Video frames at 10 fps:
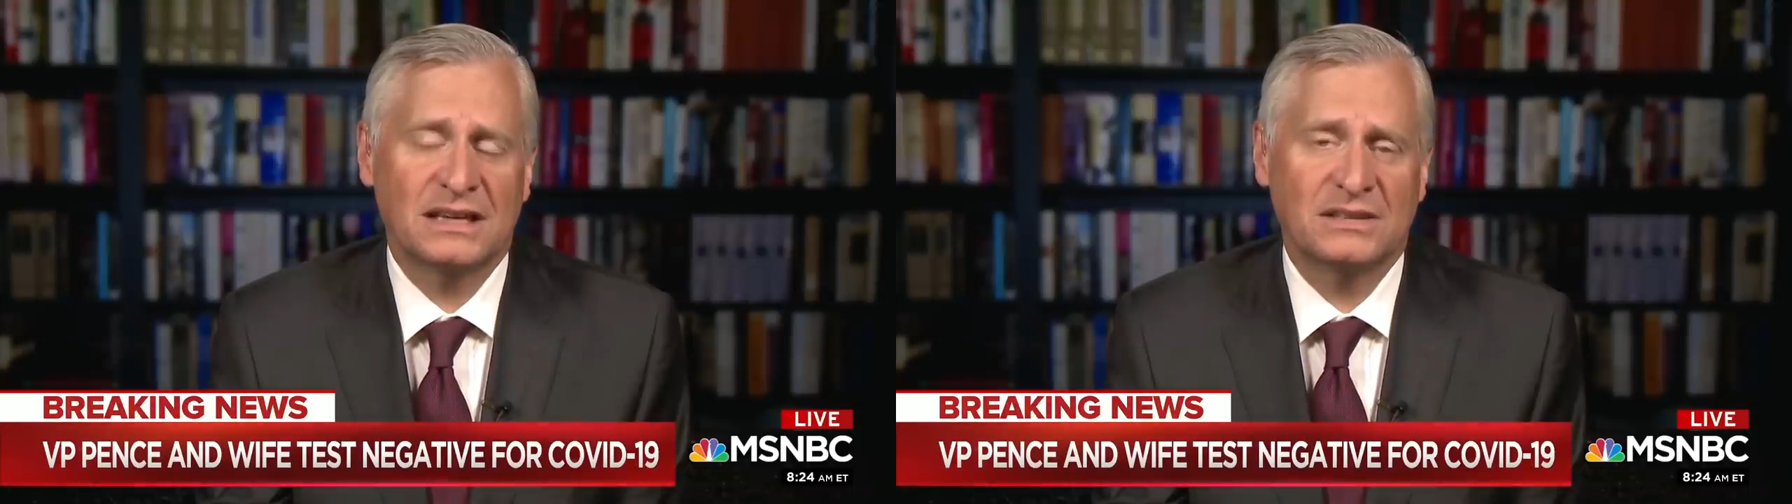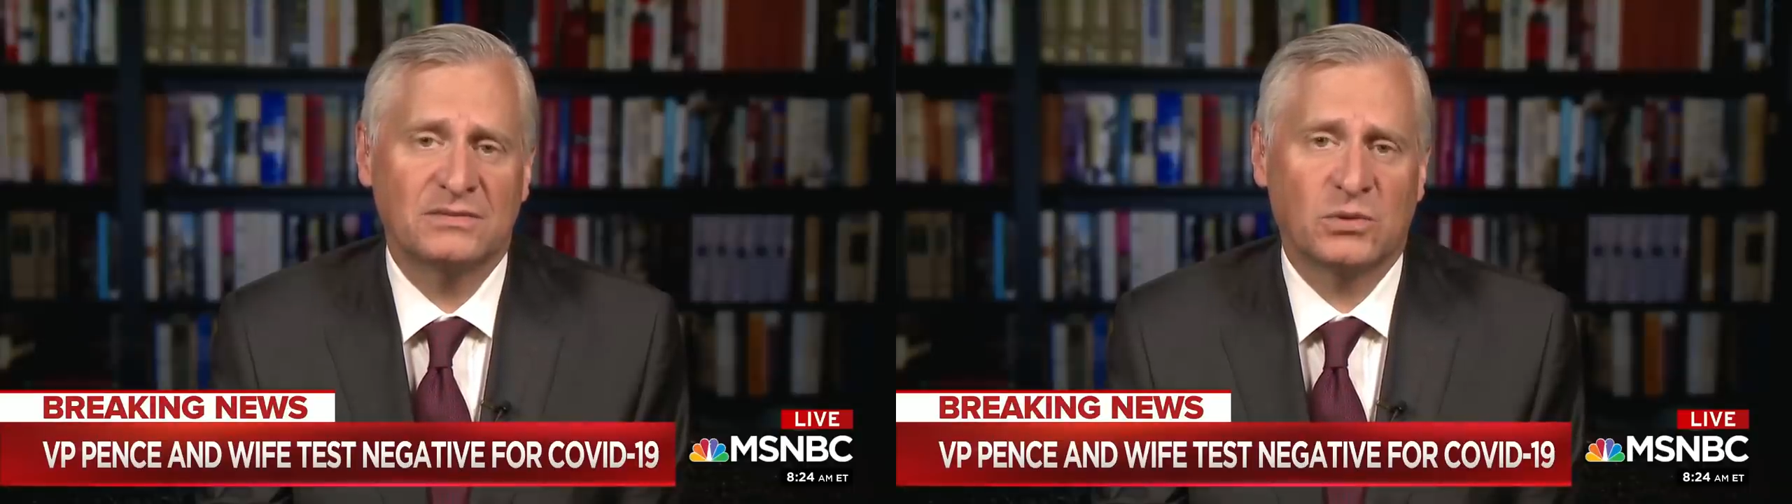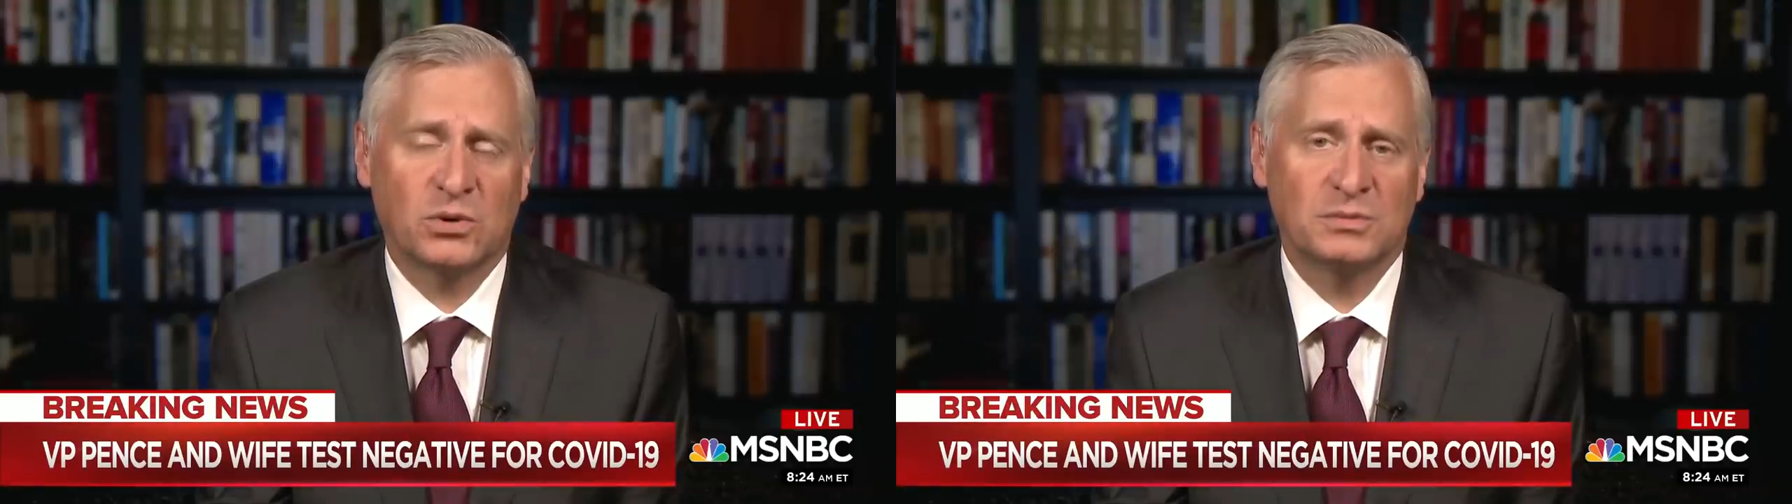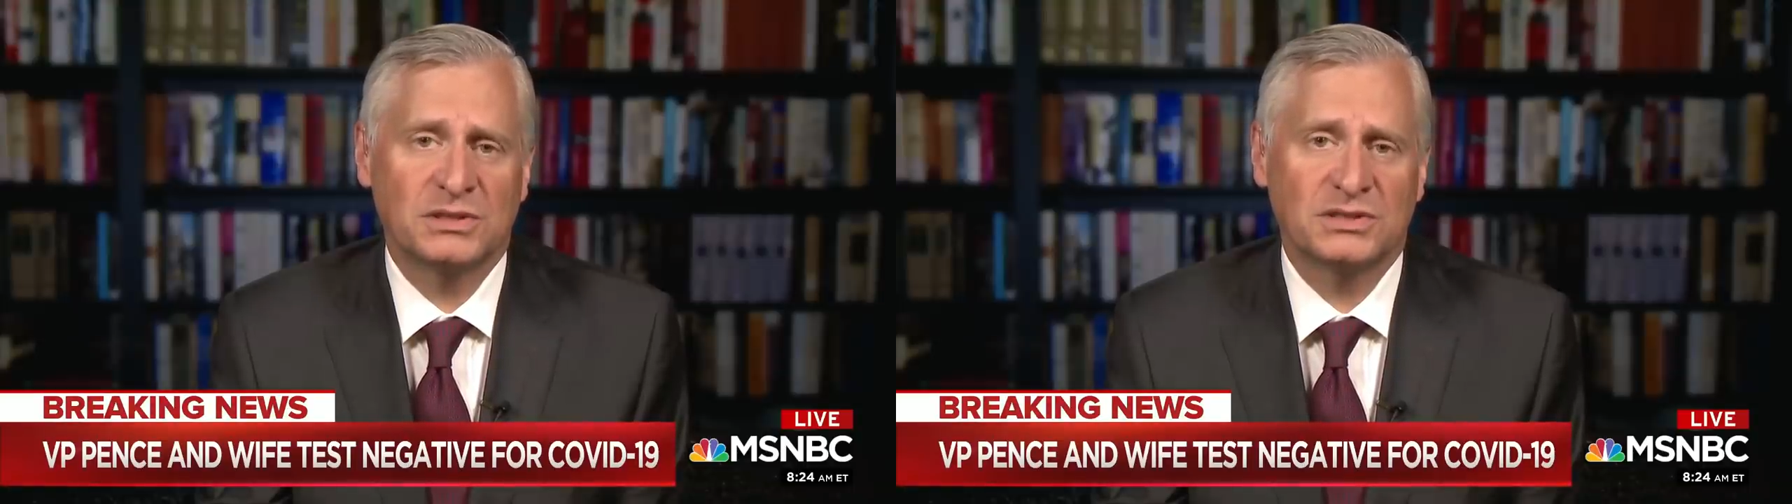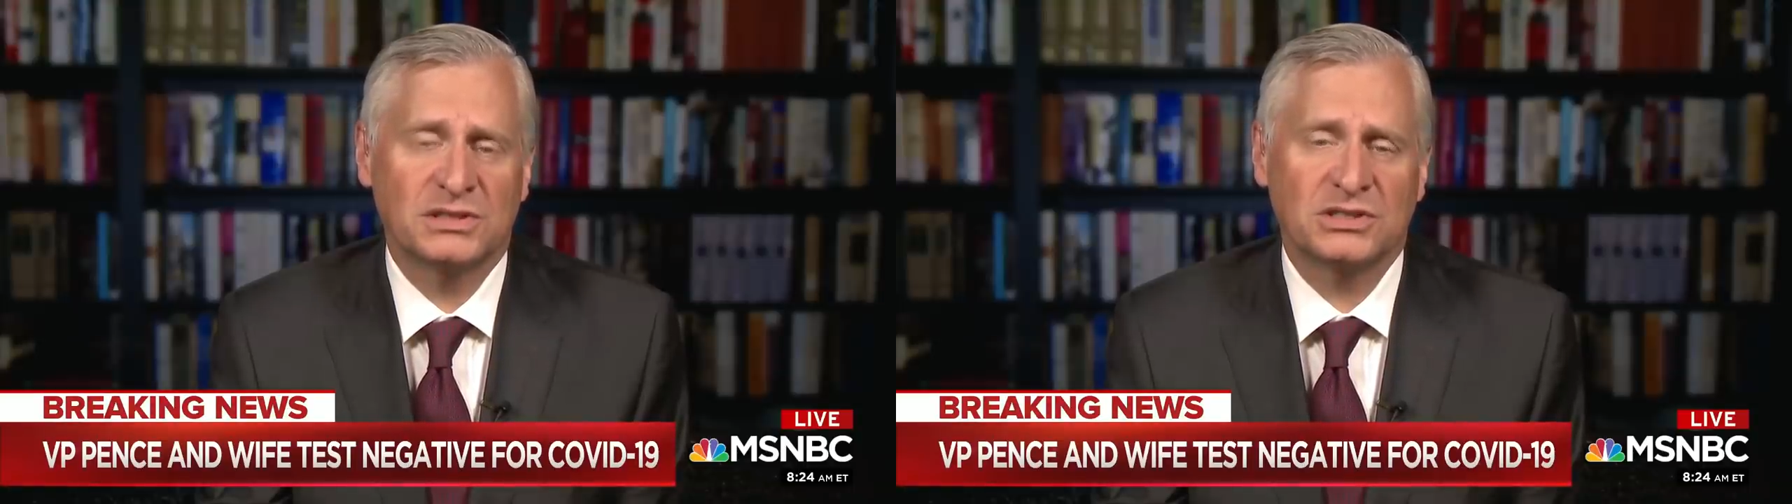an informed
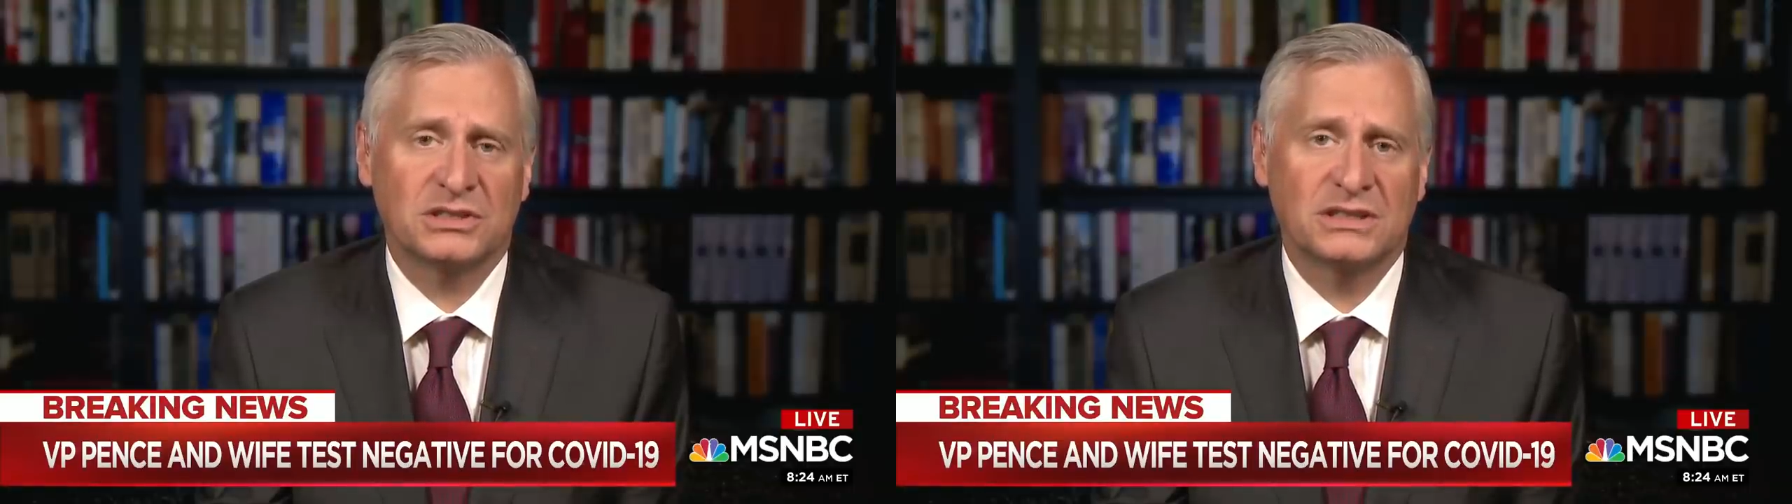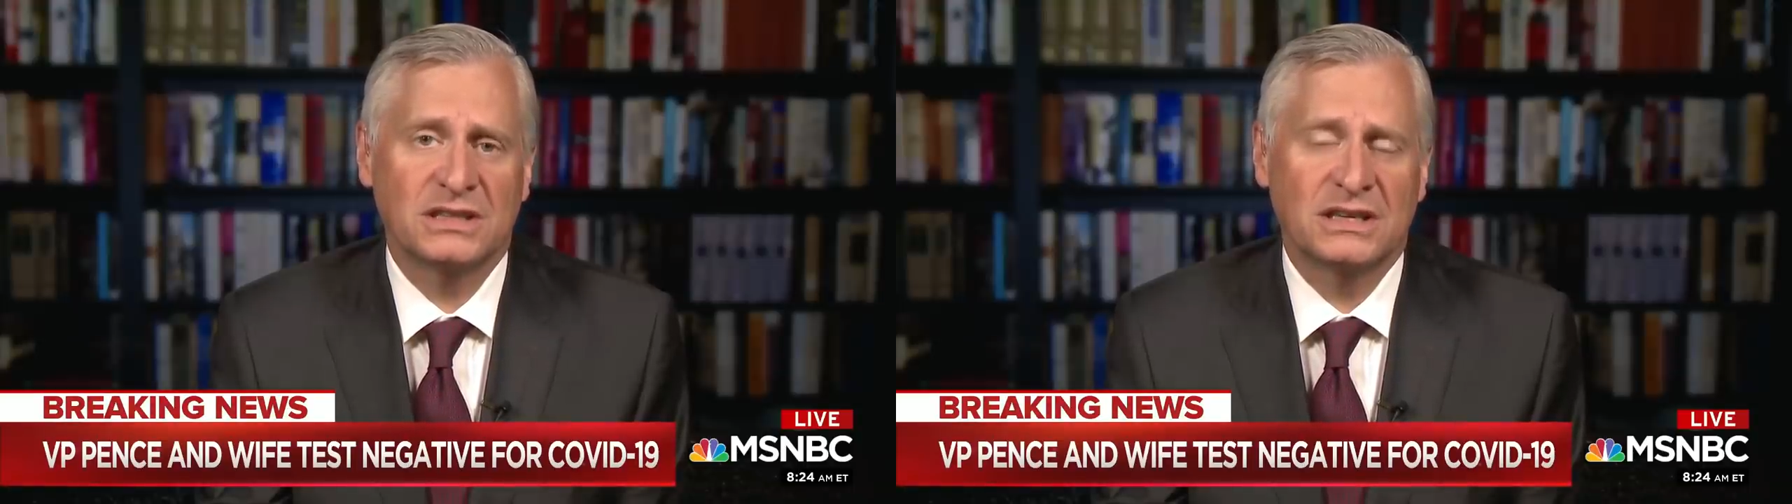decision.